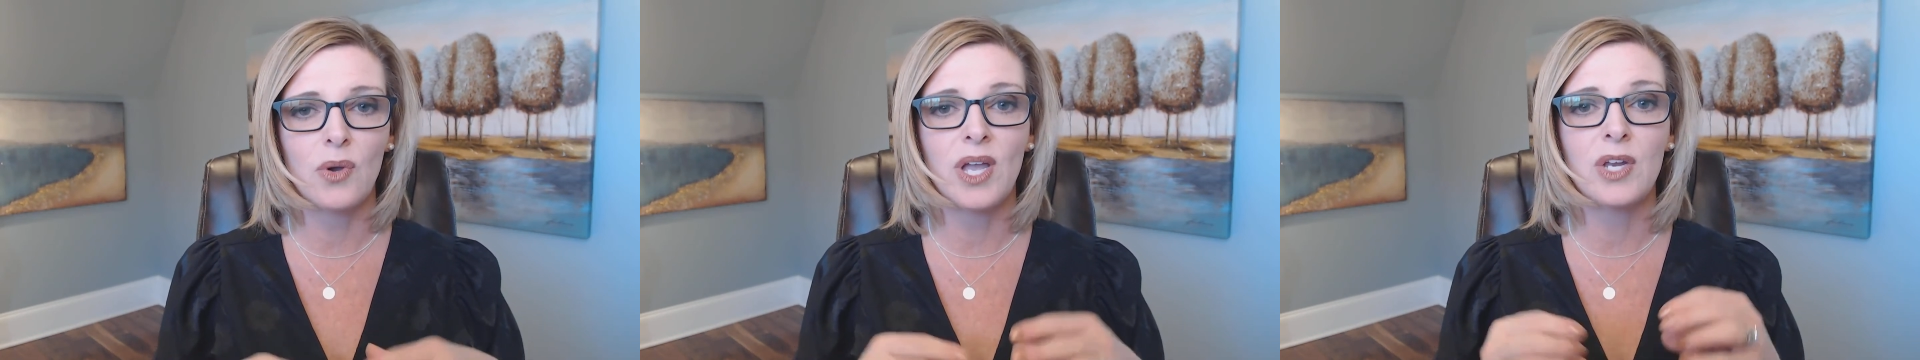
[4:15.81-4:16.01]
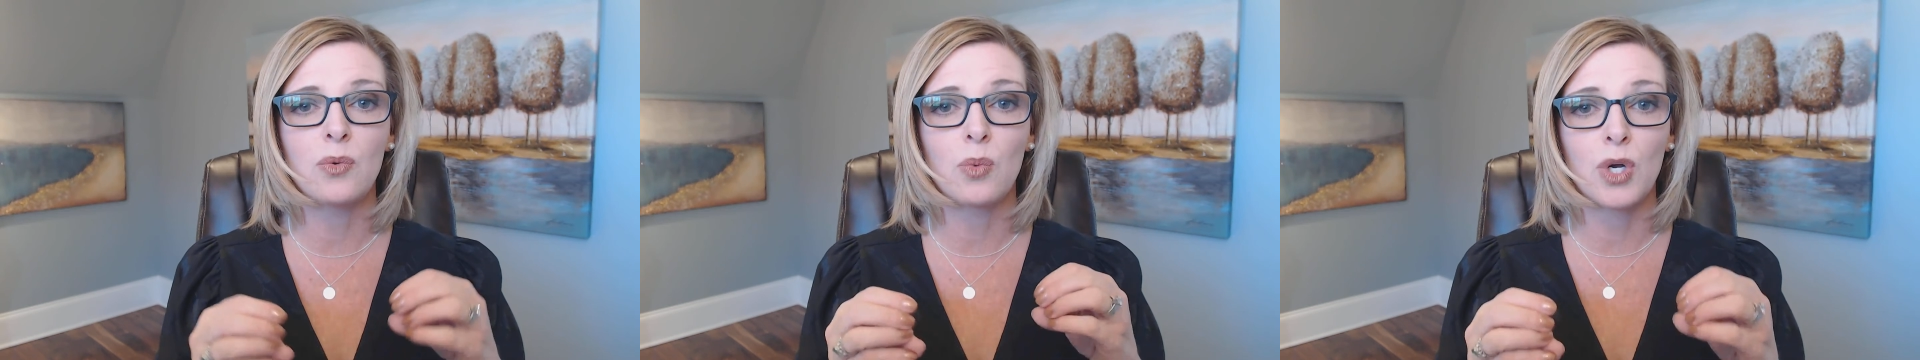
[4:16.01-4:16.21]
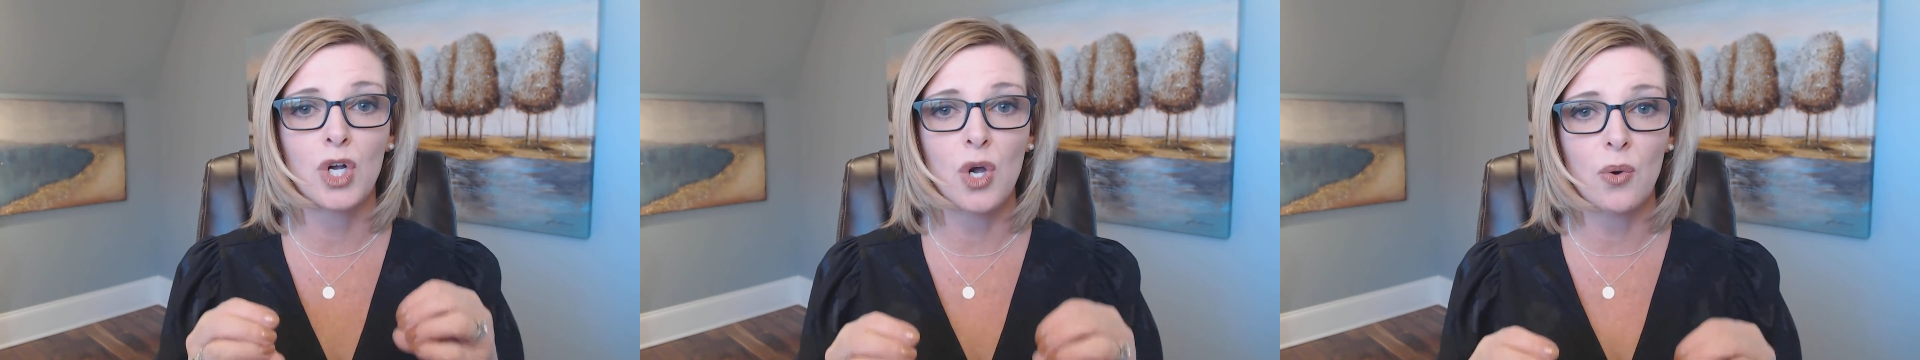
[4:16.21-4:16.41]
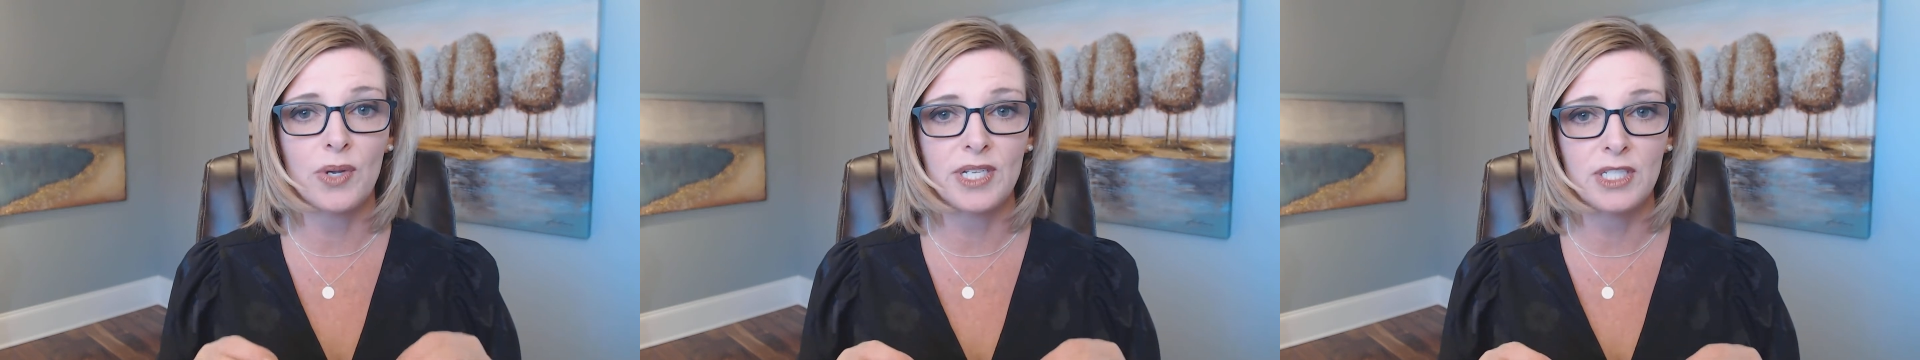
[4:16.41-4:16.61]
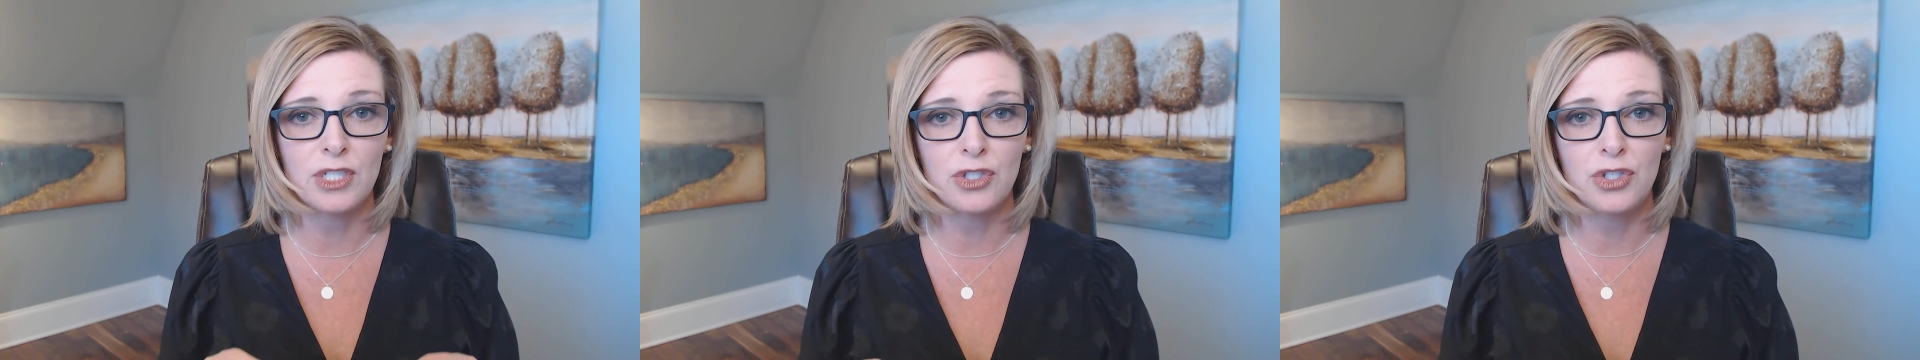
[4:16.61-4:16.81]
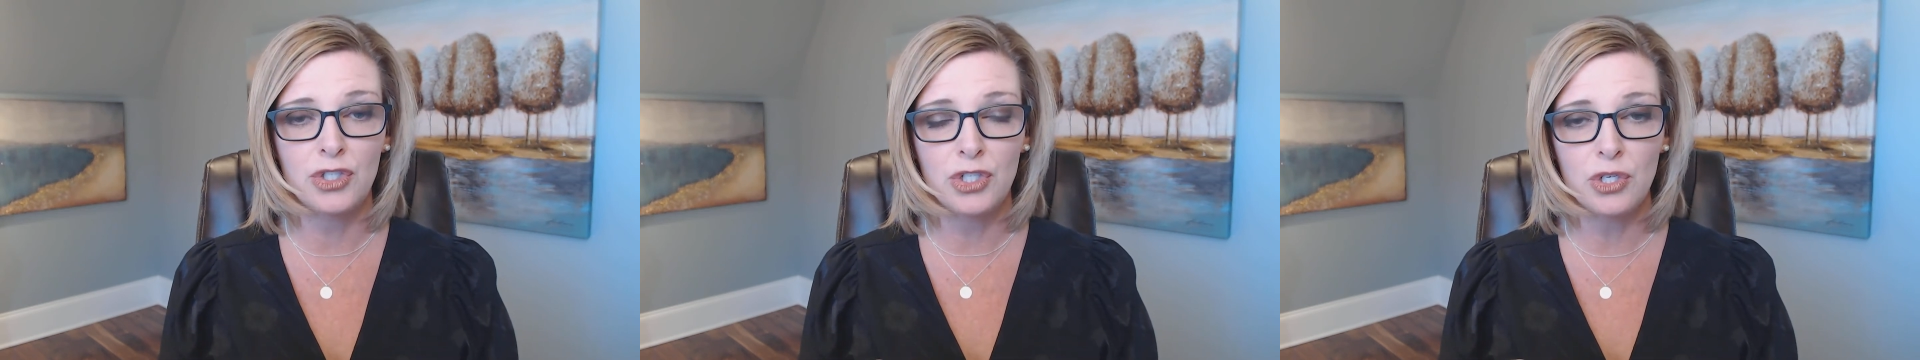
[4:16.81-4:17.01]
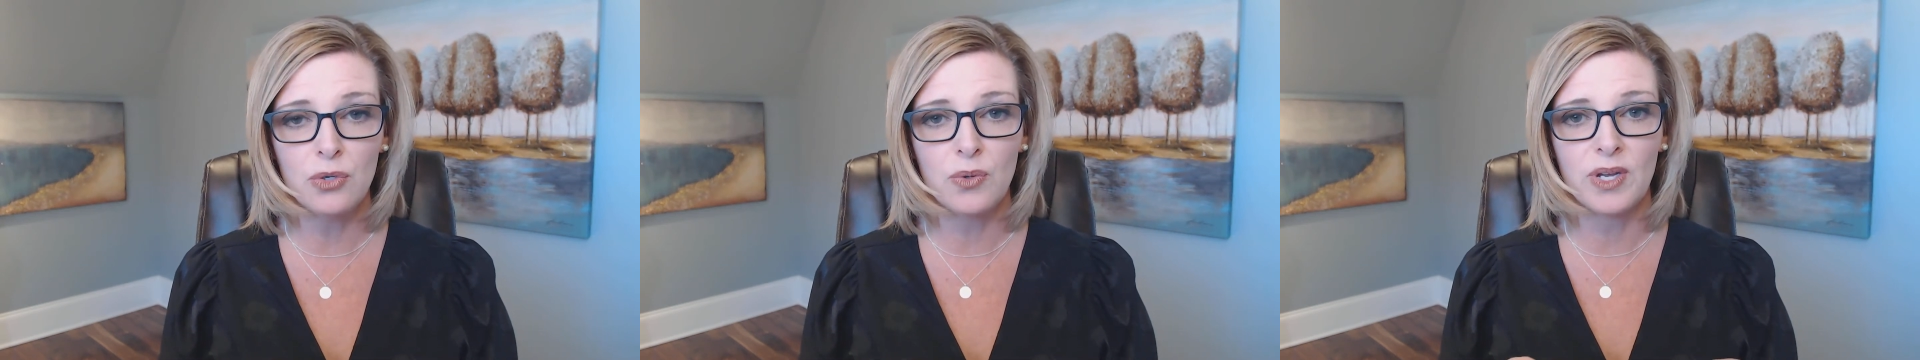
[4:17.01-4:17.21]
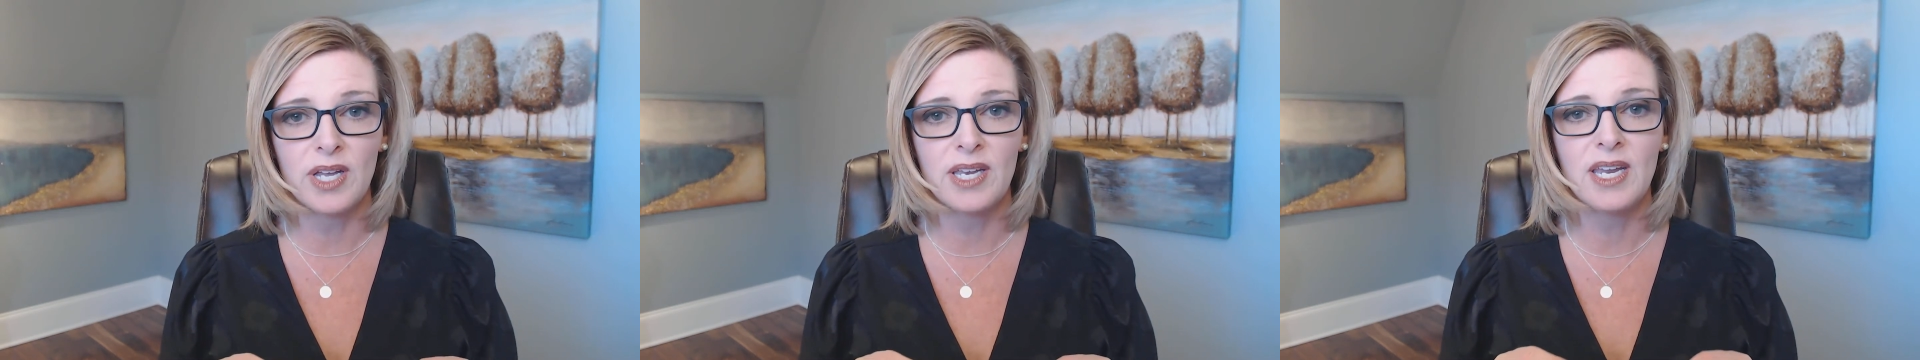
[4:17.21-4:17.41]
And we're going to do
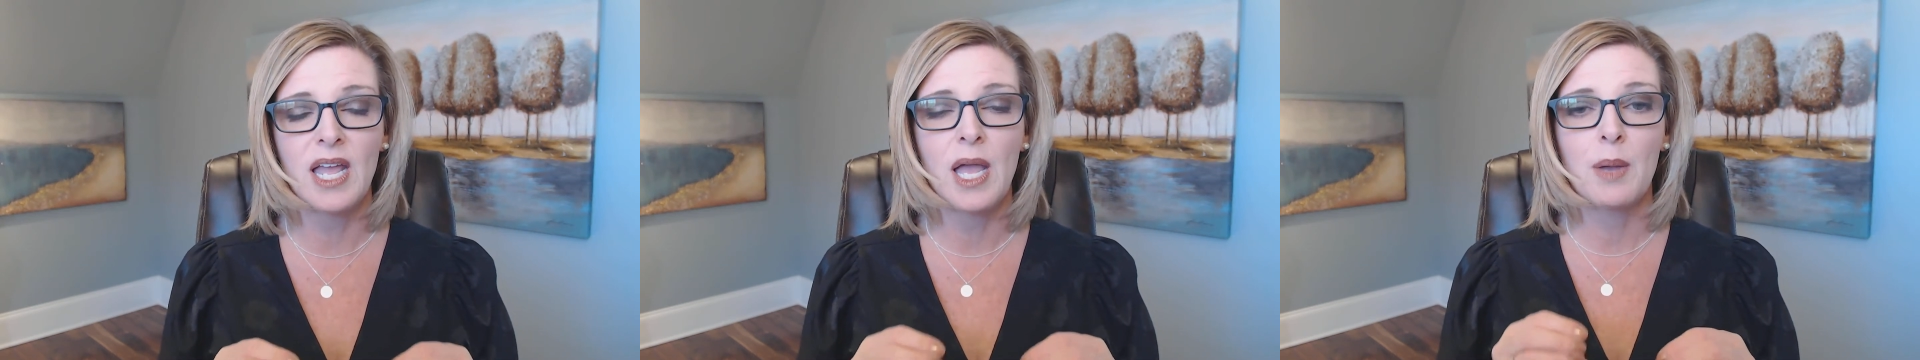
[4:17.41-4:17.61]
it